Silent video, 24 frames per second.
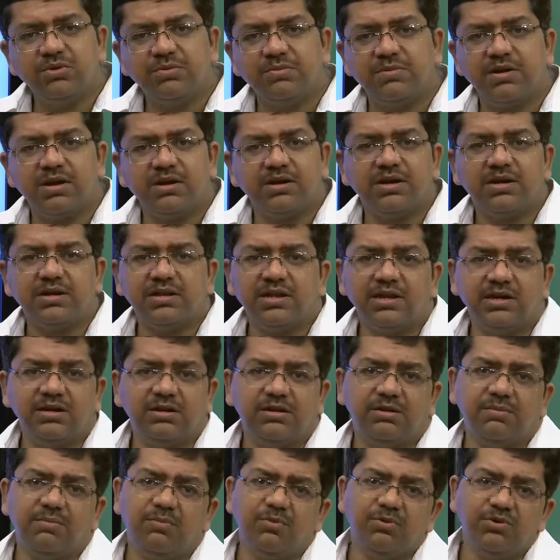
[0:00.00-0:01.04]
market, that
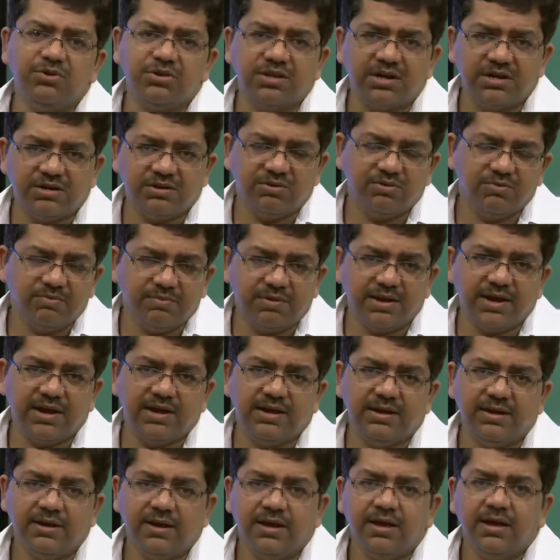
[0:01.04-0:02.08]
the more that you
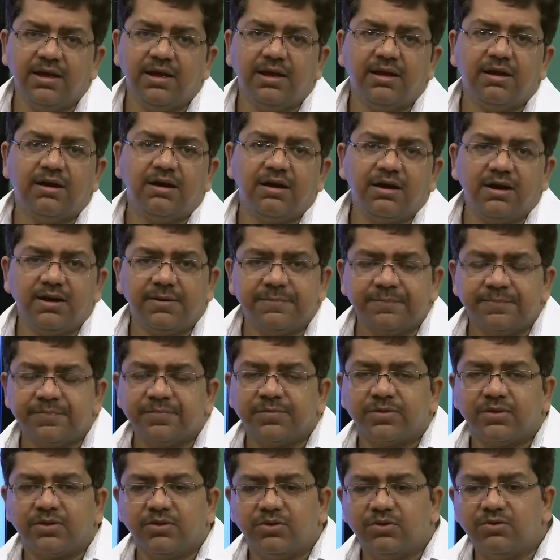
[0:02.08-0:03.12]
buy
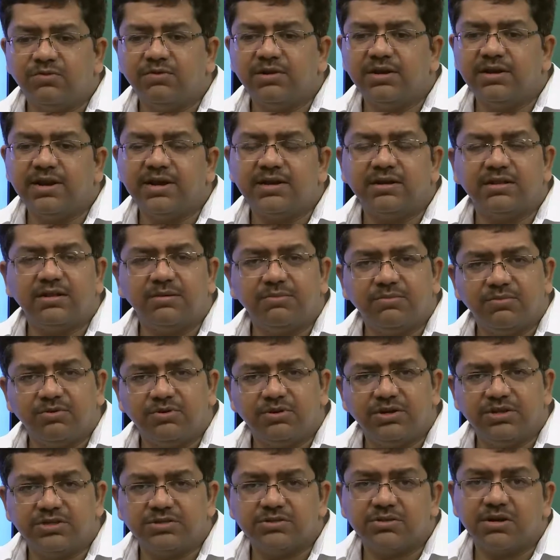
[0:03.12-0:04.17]
you will get the more
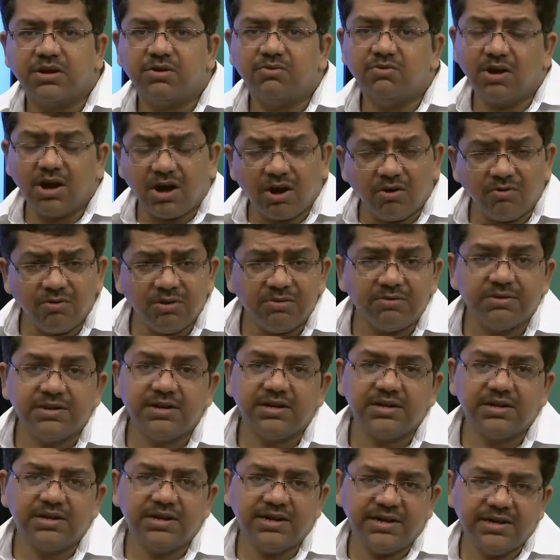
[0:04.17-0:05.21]
discount. However,
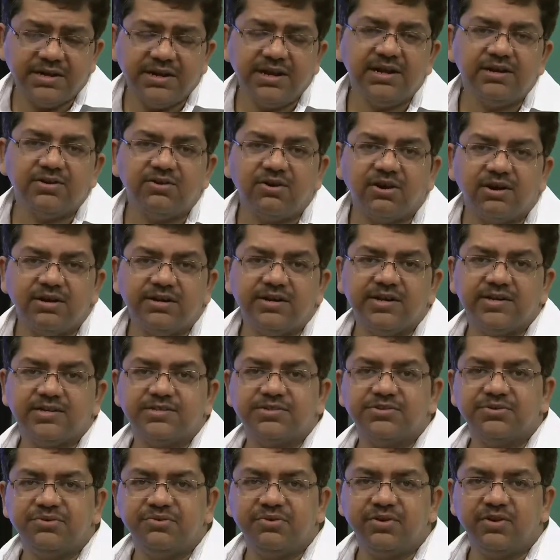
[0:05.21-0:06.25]
in Indian context
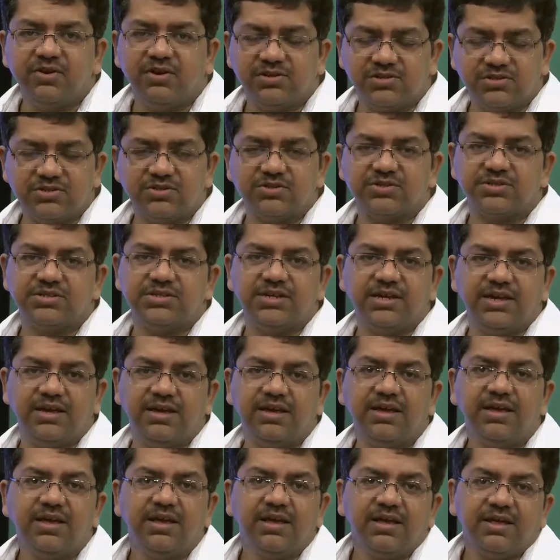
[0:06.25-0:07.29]
you will also see
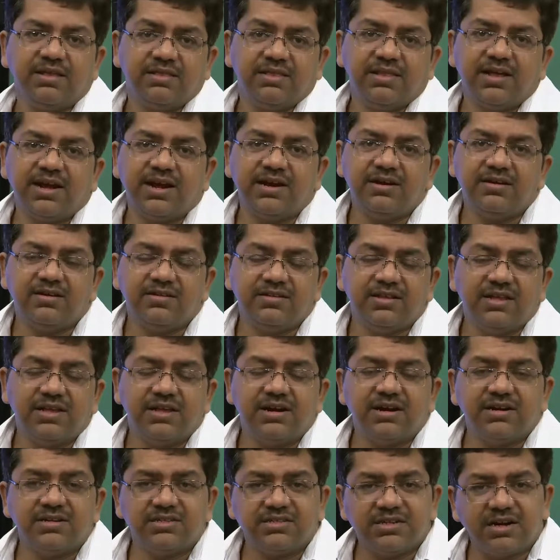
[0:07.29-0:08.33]
that there
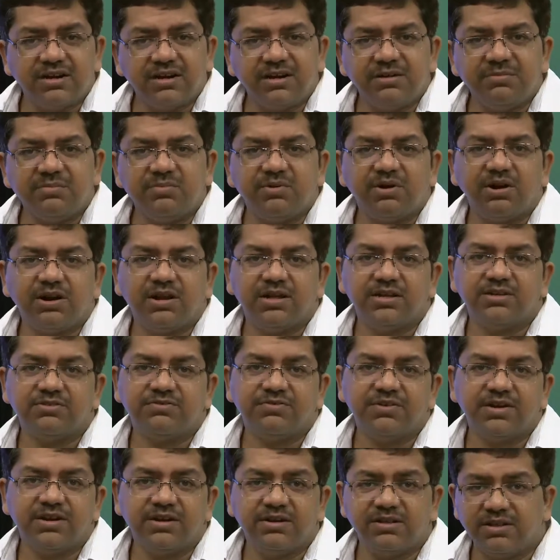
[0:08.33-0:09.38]
are certain products
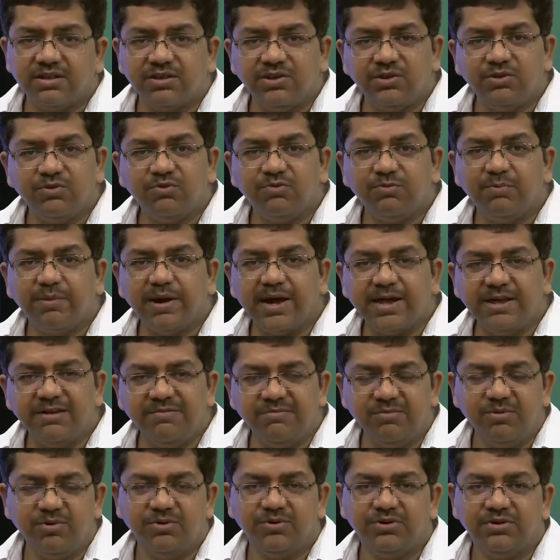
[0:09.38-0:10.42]
where you buy
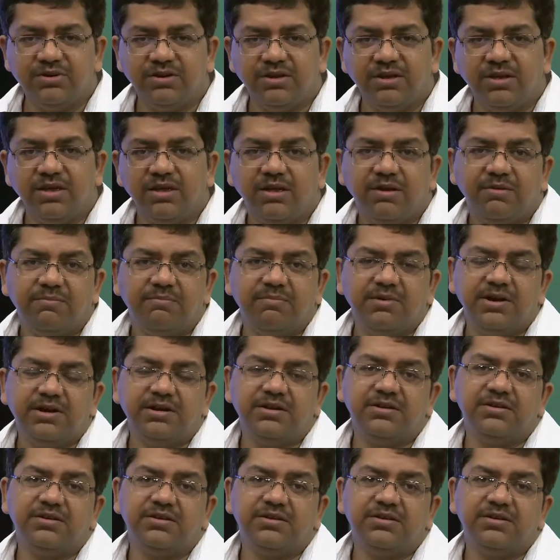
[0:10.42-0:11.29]
more, but